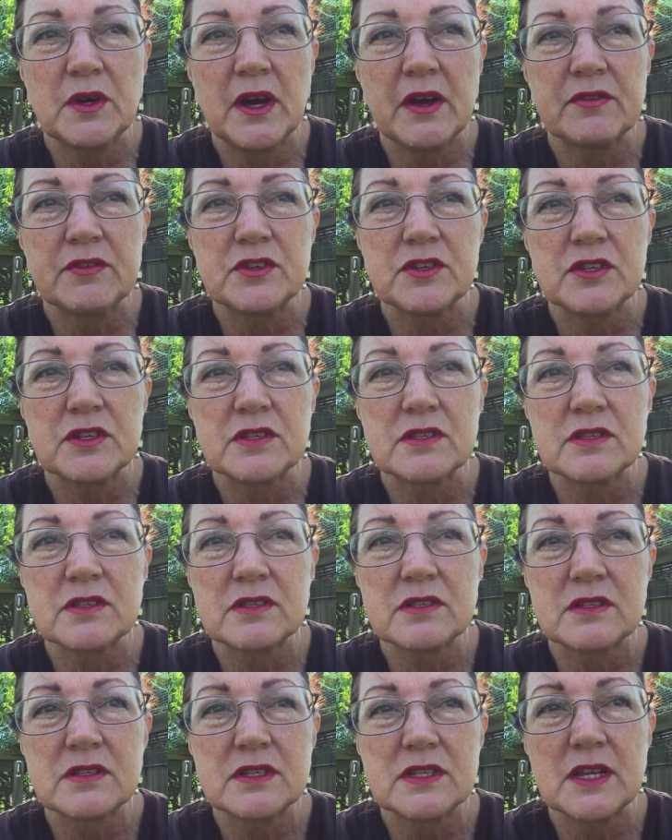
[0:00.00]
have to just
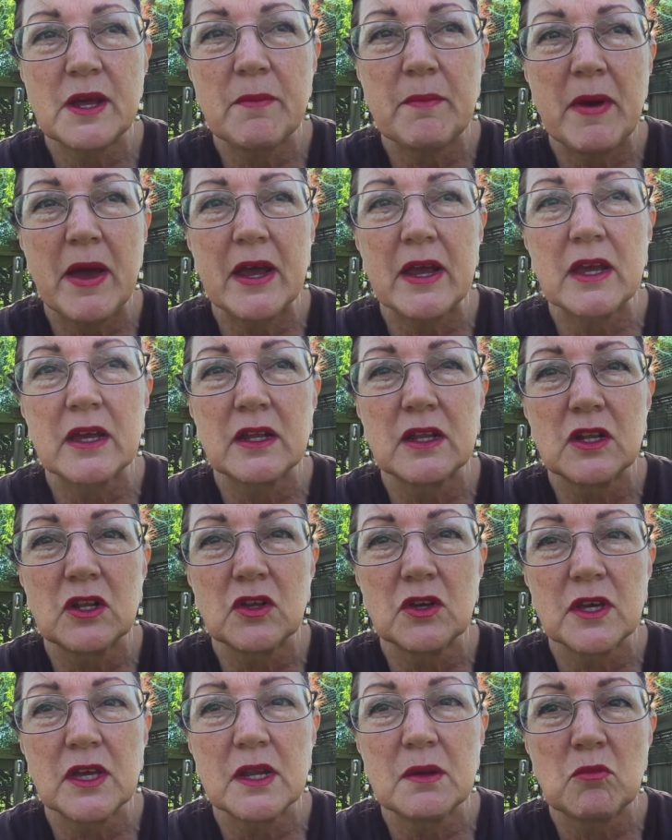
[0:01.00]
step back and
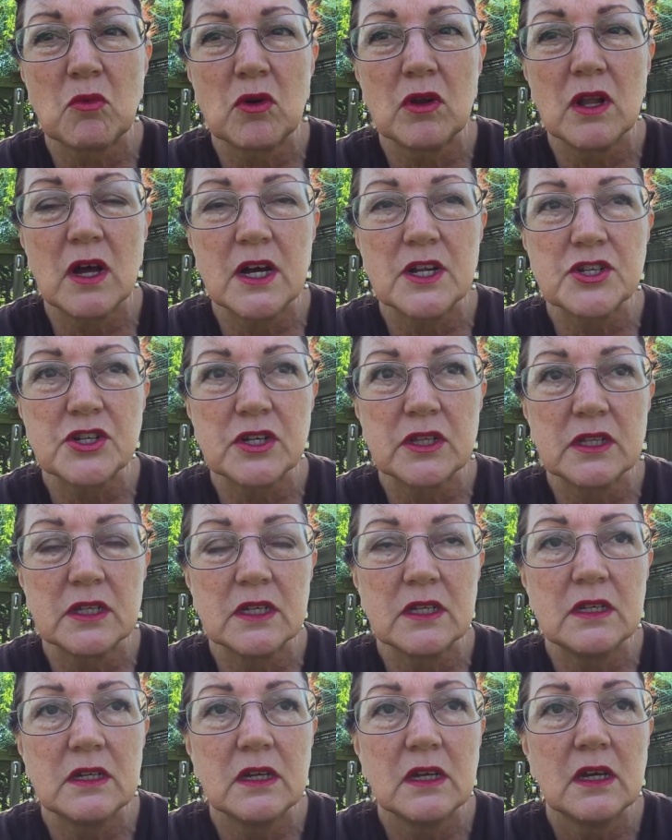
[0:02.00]
look at it more
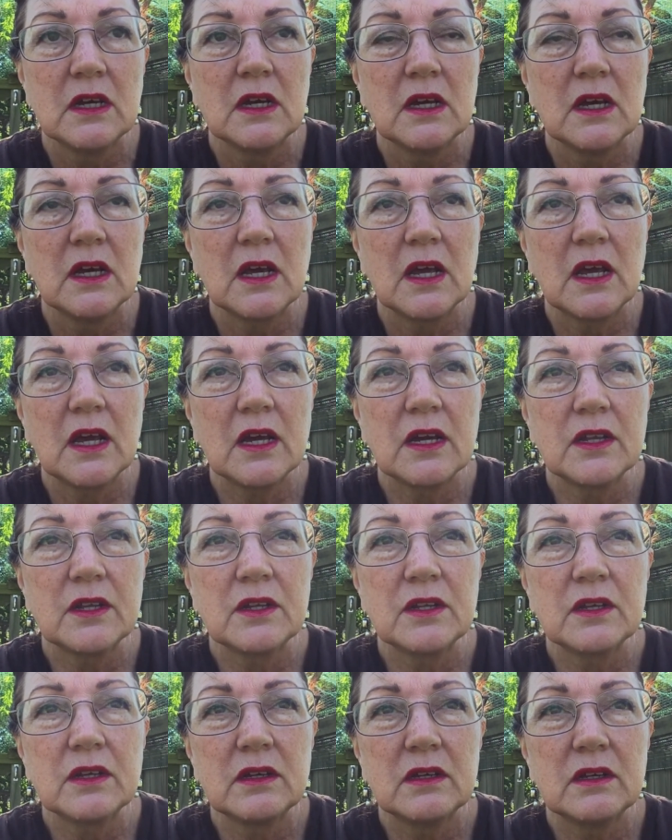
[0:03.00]
logically
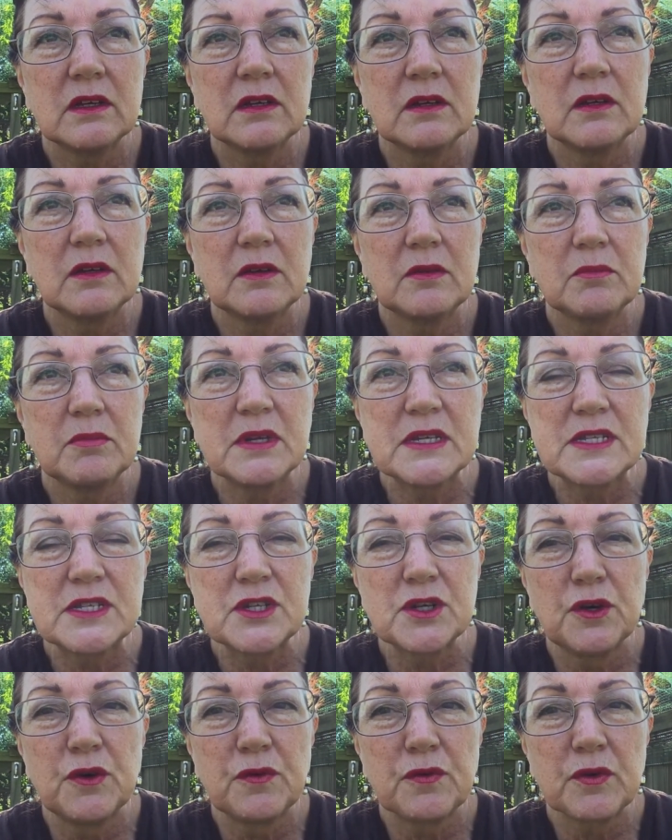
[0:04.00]
and be
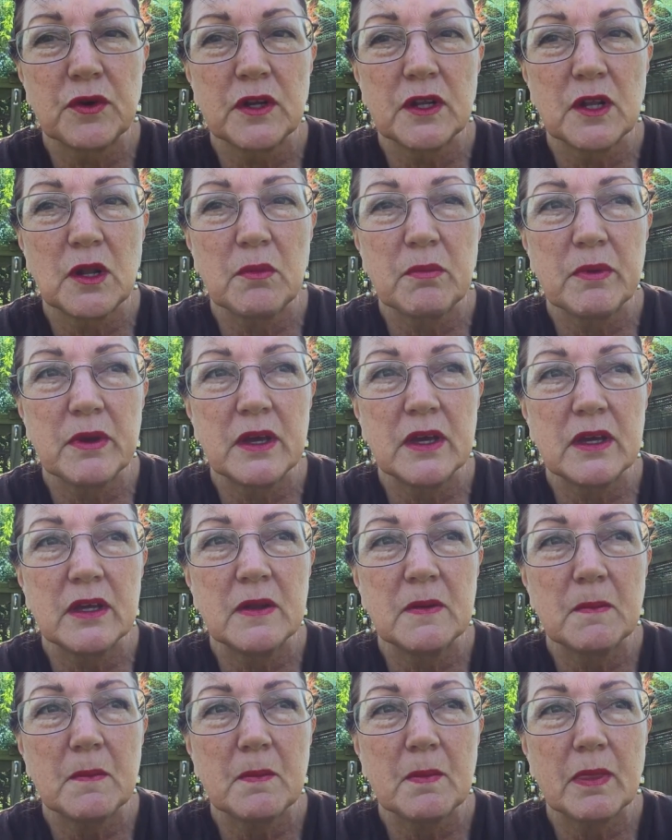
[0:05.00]
still for a little bit,
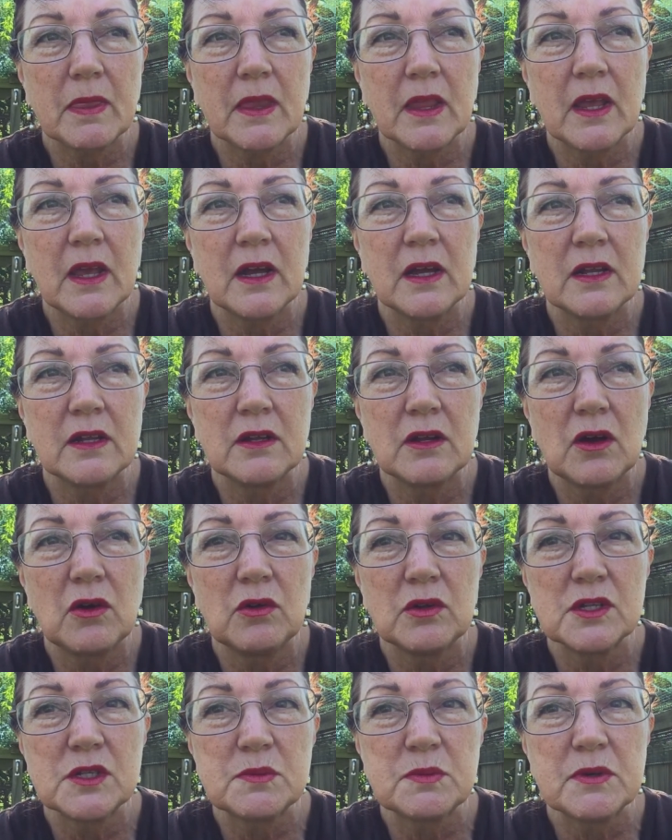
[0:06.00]
and
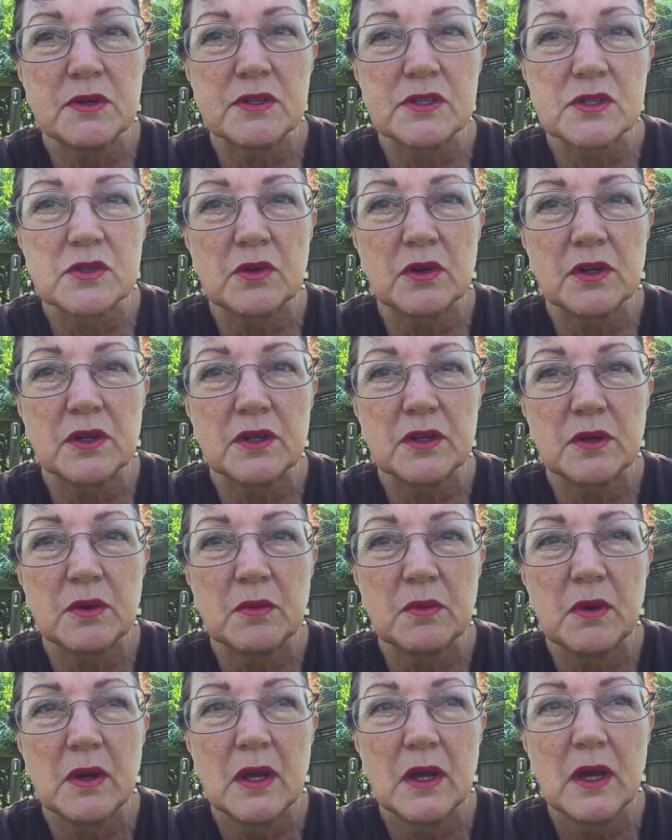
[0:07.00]
Holy Spirit's going to
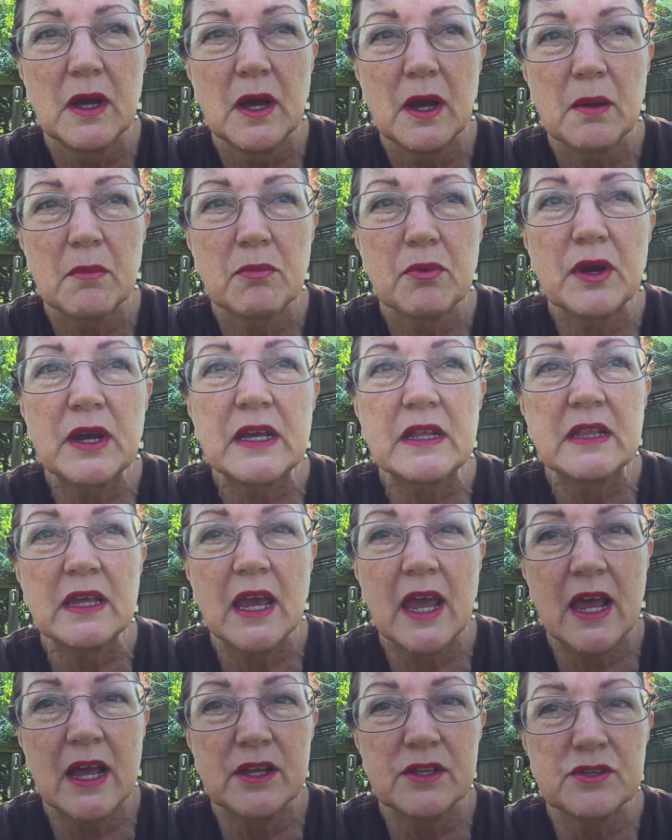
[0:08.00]
bring the
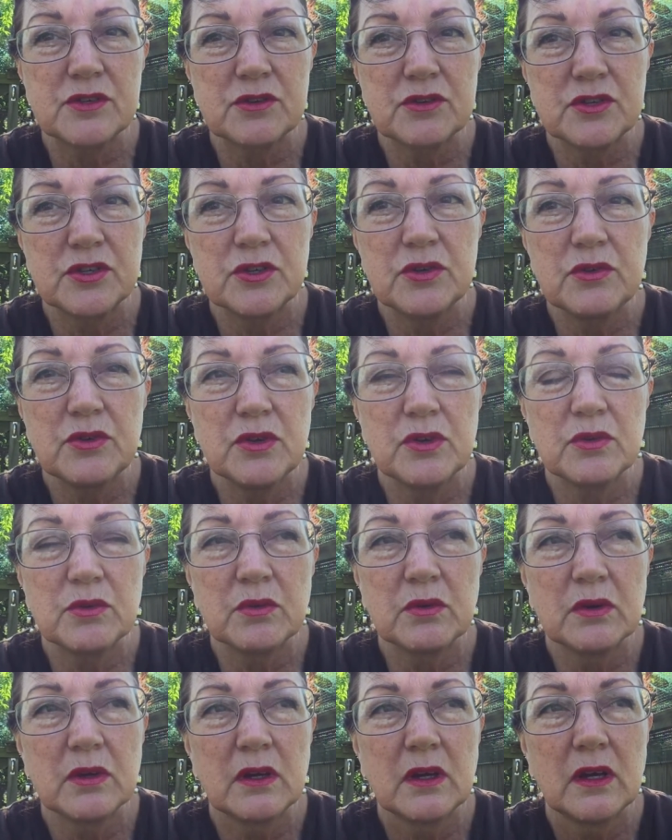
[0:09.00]
answer to you.